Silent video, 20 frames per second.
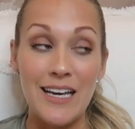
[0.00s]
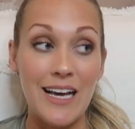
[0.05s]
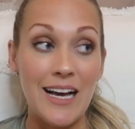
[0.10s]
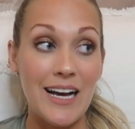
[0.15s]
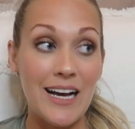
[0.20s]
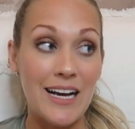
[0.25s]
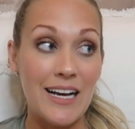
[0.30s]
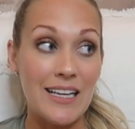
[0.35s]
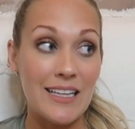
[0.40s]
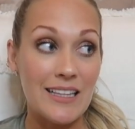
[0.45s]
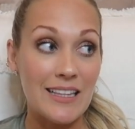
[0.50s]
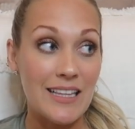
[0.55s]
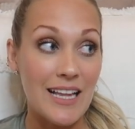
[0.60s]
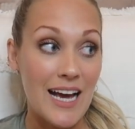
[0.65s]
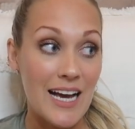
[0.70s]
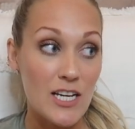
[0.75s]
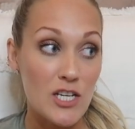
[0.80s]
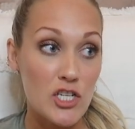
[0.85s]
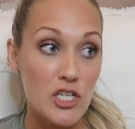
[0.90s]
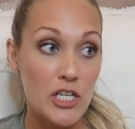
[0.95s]
uh,
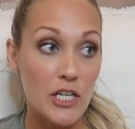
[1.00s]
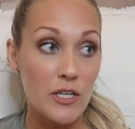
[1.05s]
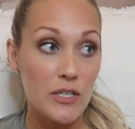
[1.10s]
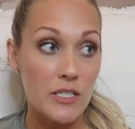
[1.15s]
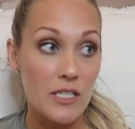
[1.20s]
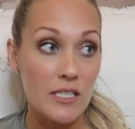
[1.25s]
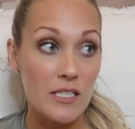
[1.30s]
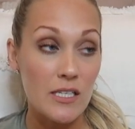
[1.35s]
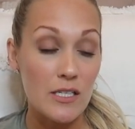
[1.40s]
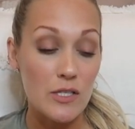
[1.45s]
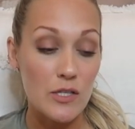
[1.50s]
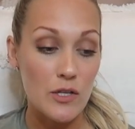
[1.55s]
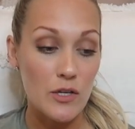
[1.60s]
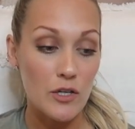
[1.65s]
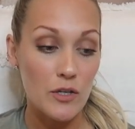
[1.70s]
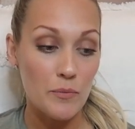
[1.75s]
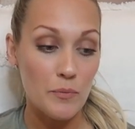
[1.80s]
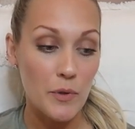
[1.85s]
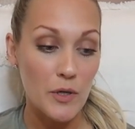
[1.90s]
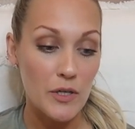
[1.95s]
last year since his
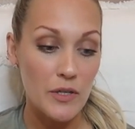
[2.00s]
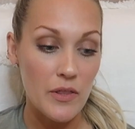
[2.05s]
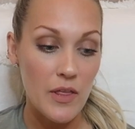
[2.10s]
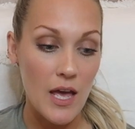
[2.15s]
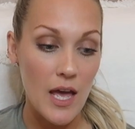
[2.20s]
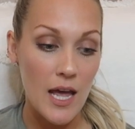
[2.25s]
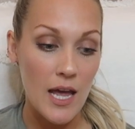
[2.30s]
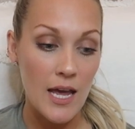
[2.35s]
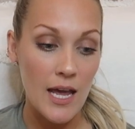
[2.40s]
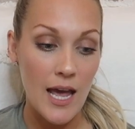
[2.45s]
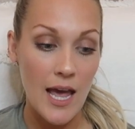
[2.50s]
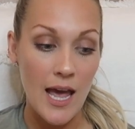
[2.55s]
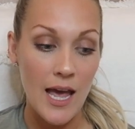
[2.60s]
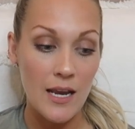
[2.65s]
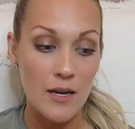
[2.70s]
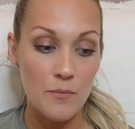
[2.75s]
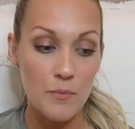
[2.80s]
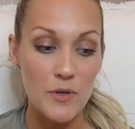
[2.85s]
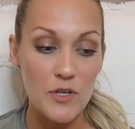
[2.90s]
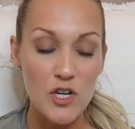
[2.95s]
third birthday
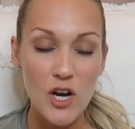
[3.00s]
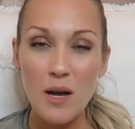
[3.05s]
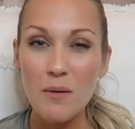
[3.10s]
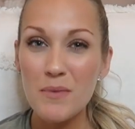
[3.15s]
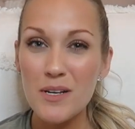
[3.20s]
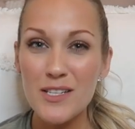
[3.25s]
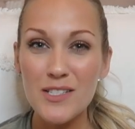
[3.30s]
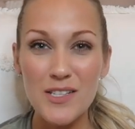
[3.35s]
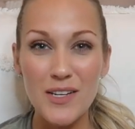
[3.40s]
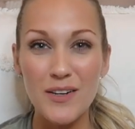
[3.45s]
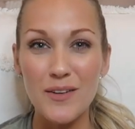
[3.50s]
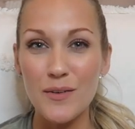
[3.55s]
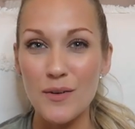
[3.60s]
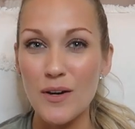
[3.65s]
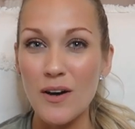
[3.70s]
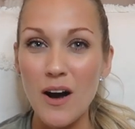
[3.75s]
and pajamas, you know,